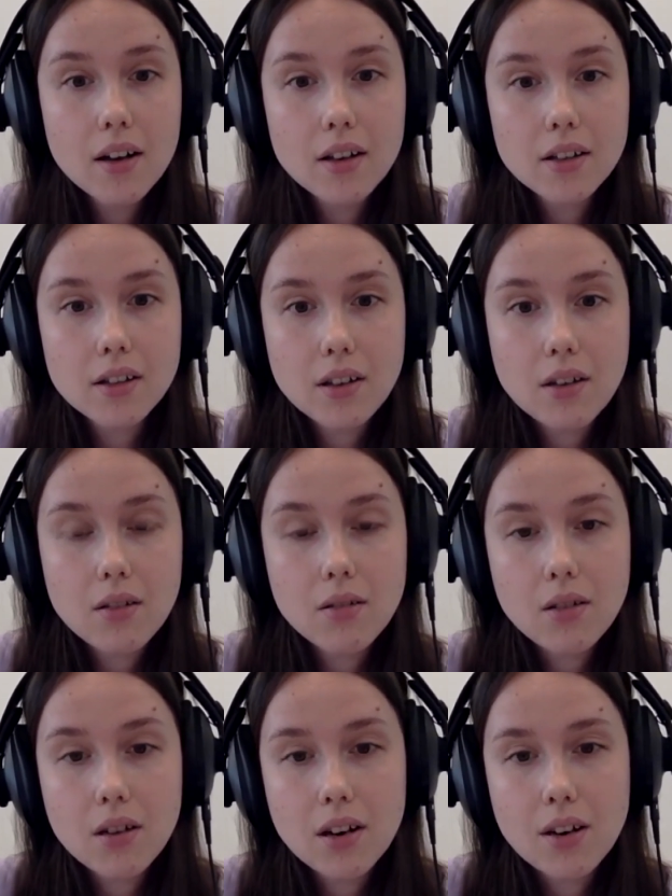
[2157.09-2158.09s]
So
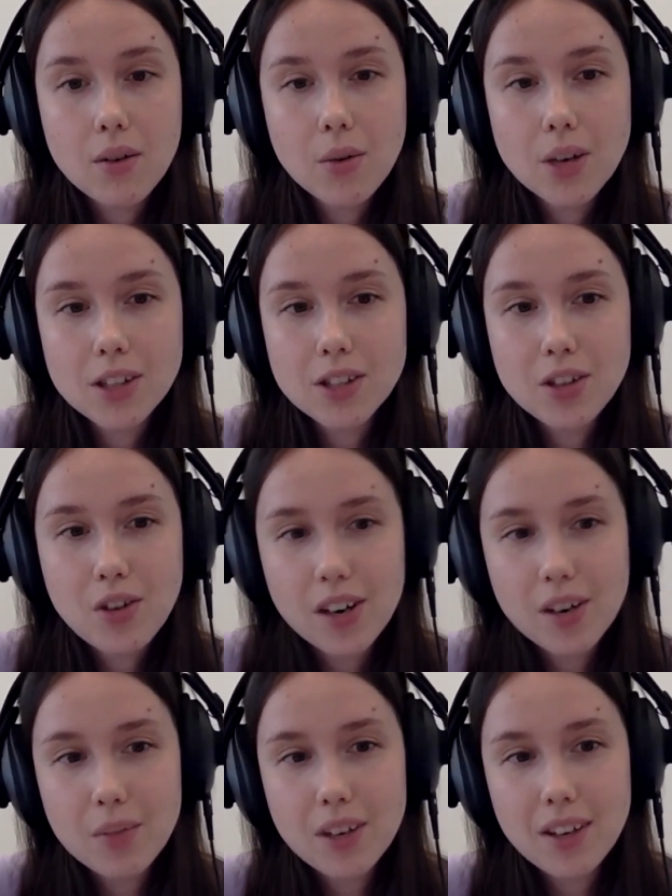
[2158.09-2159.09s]
what's your
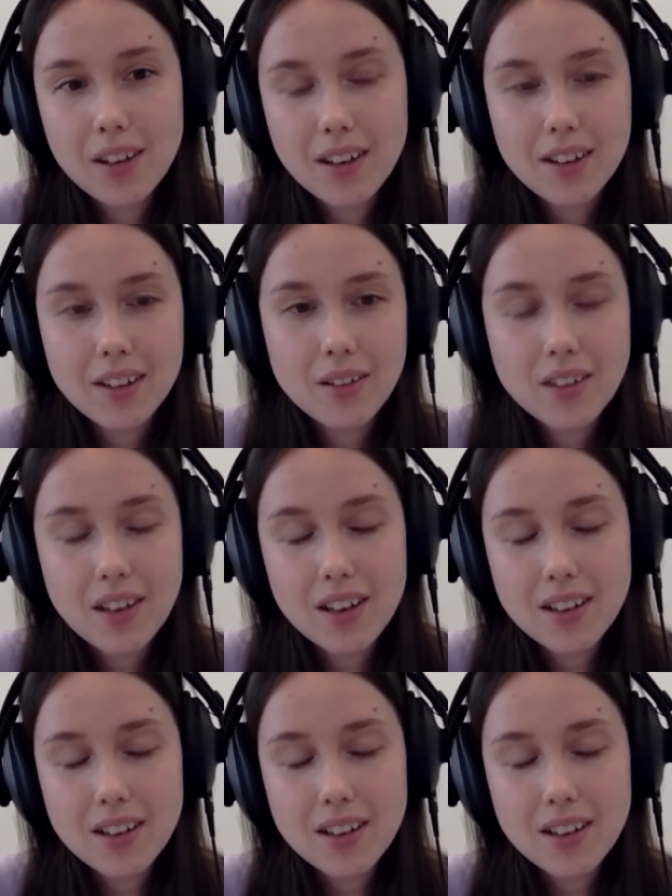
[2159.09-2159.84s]
opinion on that?